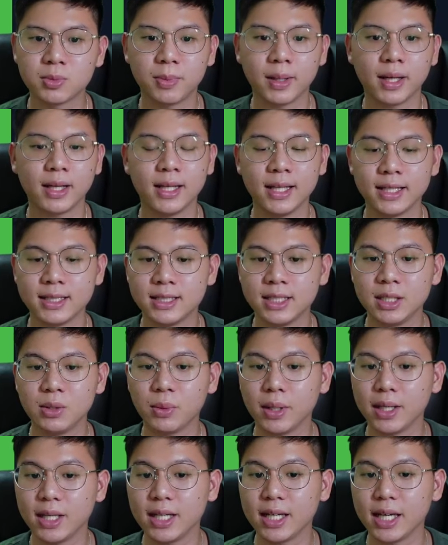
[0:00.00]
but let's see
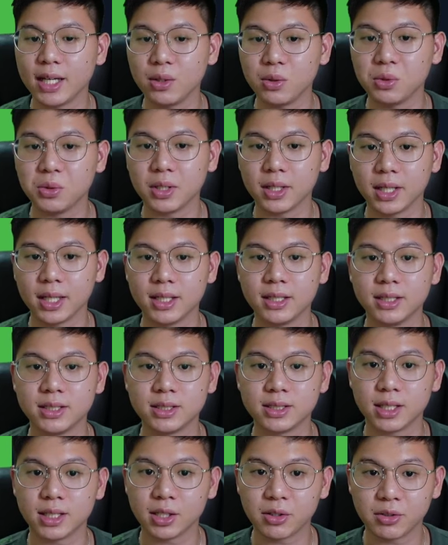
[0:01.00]
what he can do
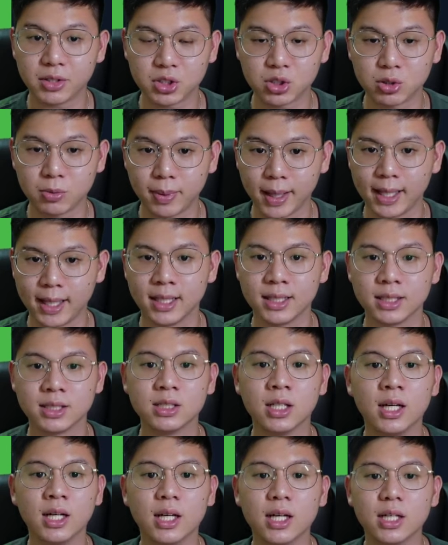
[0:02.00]
against the Crystal Palace.